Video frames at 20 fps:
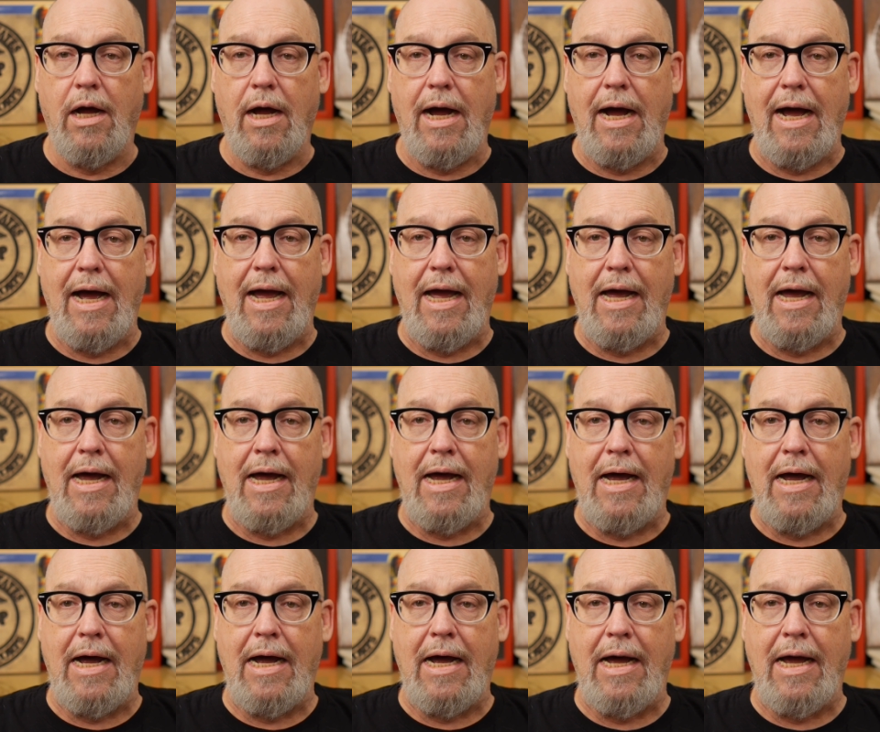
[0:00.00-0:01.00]

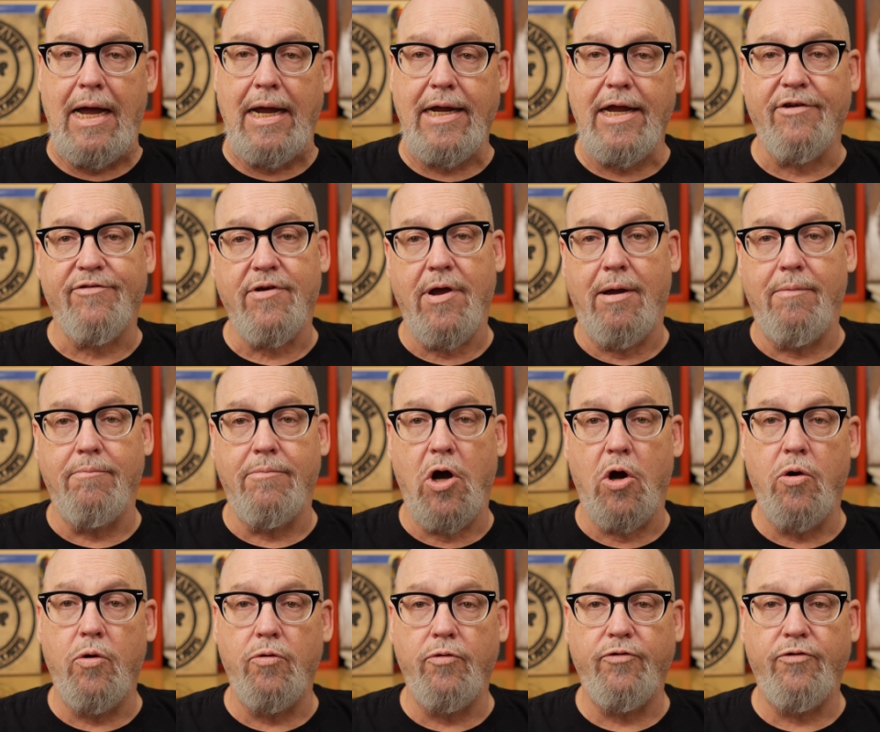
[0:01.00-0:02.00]
I guess I'm
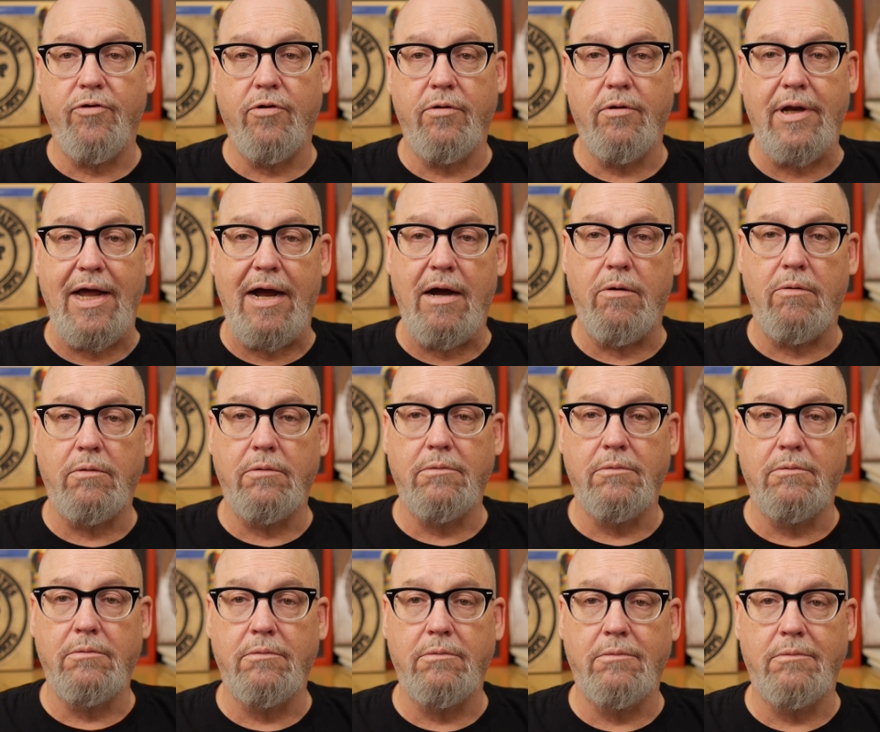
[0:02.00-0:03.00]
hosed now?
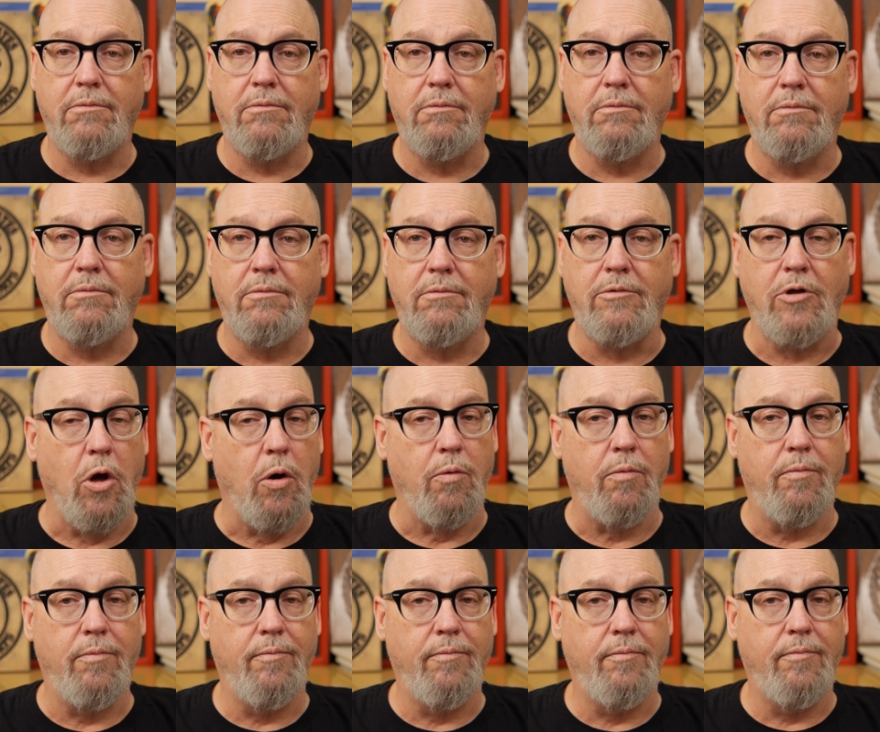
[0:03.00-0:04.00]
No,
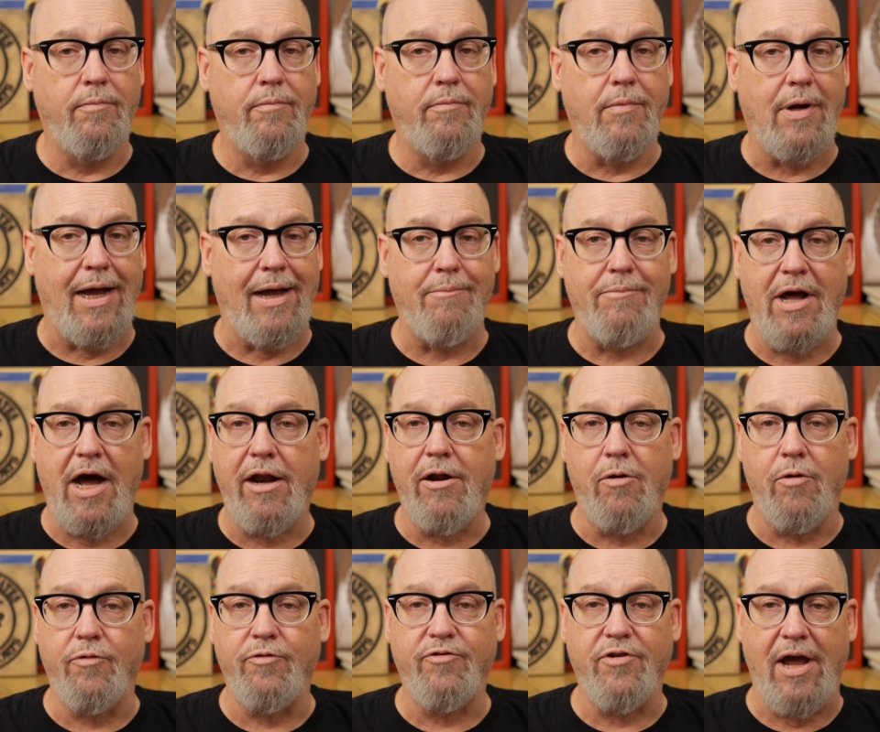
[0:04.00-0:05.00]
I am not
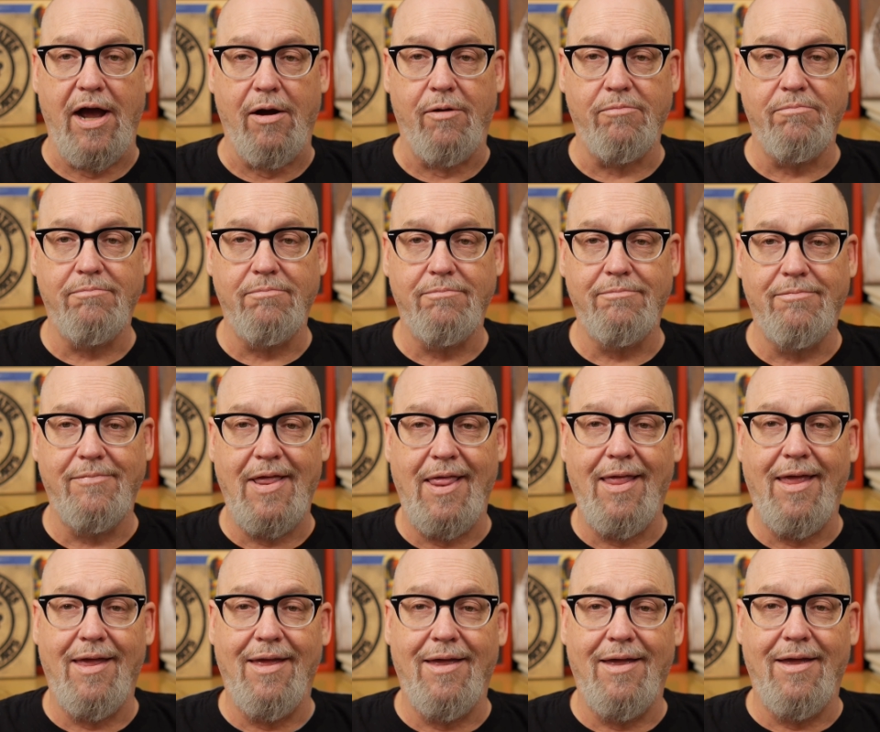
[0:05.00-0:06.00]
hosed now.
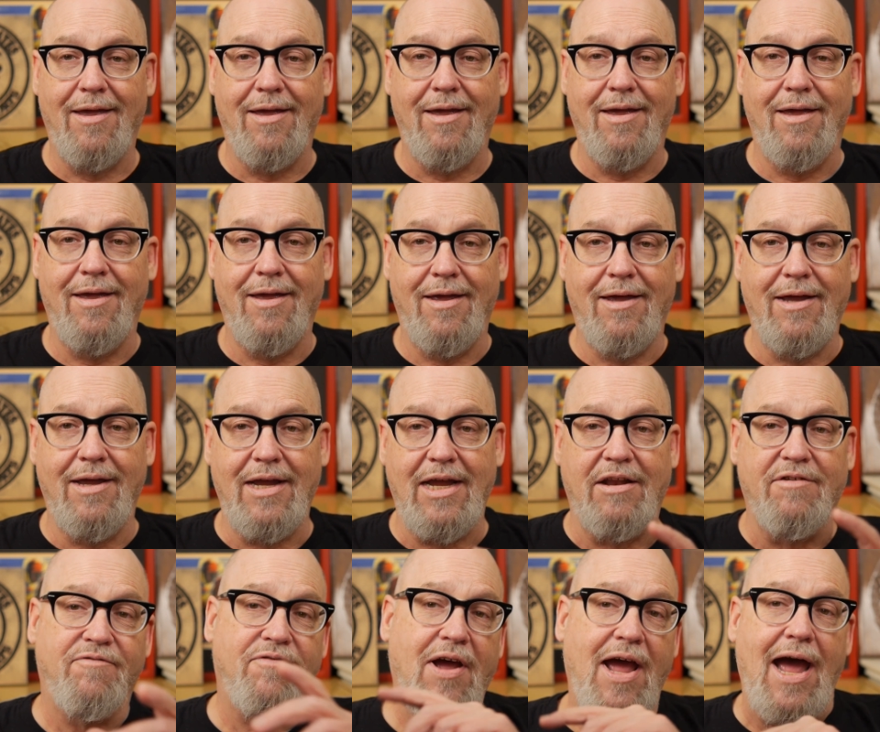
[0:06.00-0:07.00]

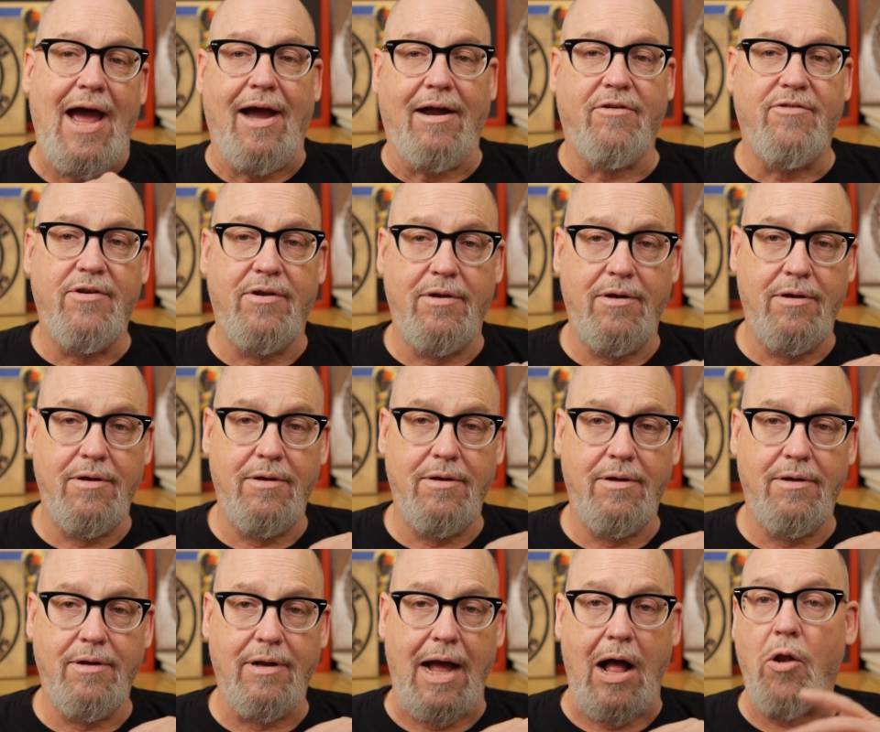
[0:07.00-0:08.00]
In fact,
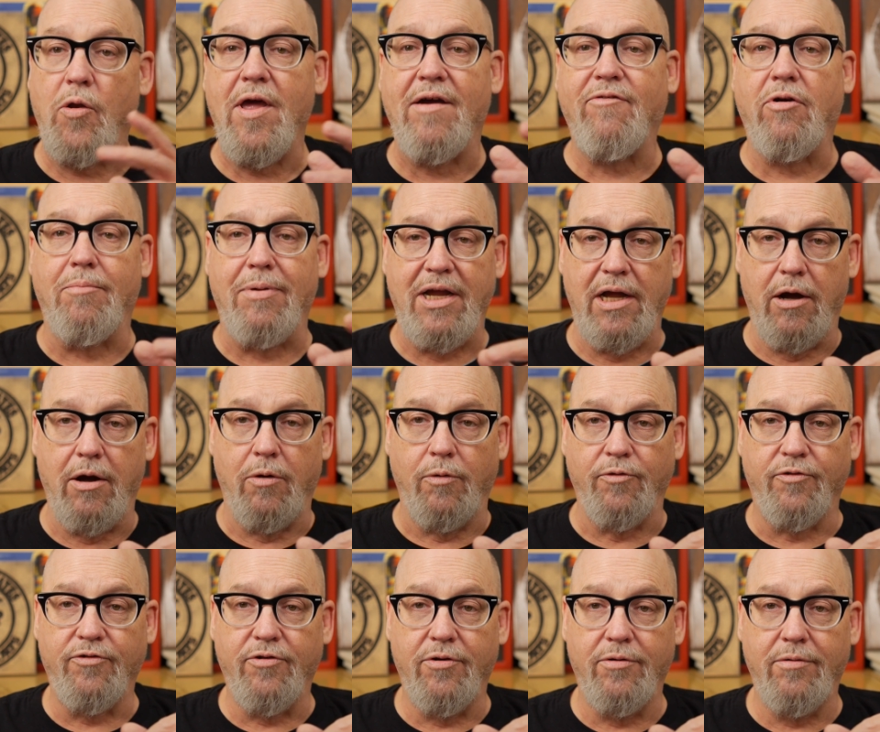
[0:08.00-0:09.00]
I'll never be
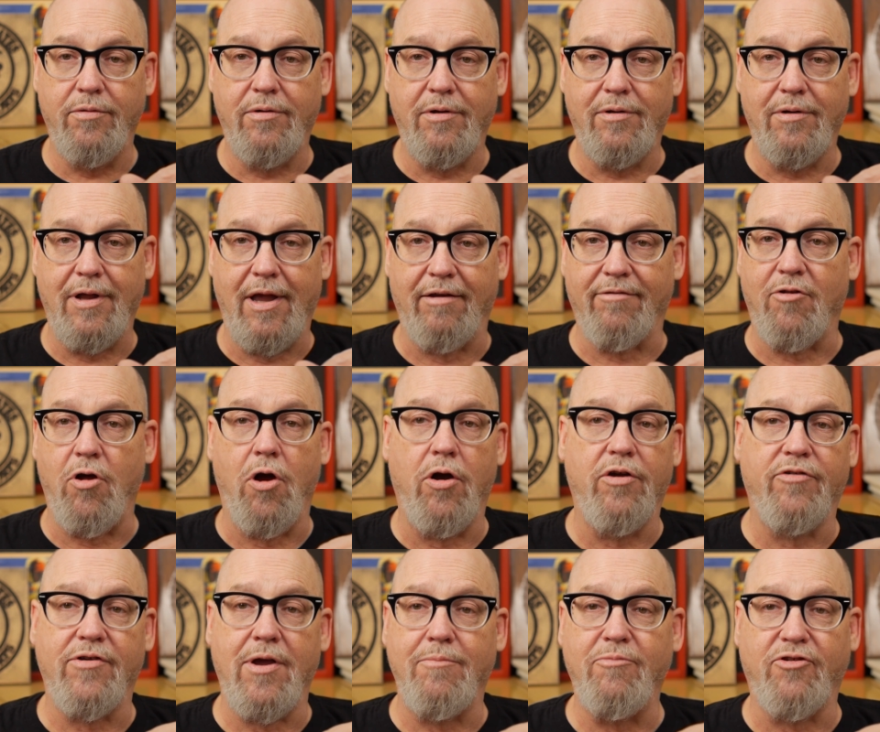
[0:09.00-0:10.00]
hosed as long
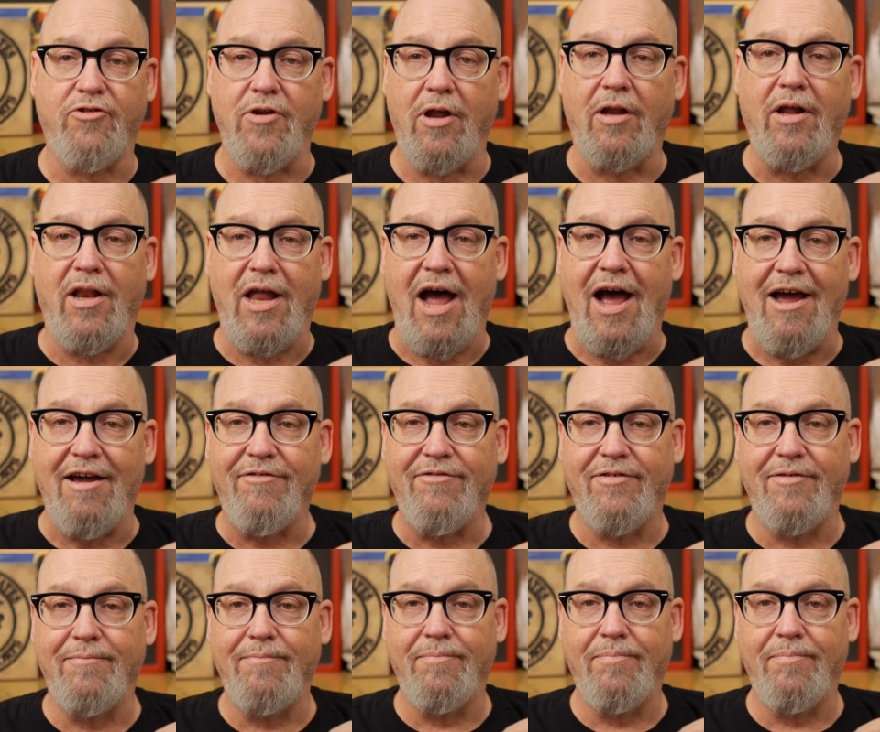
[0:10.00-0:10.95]
as I'm still alive.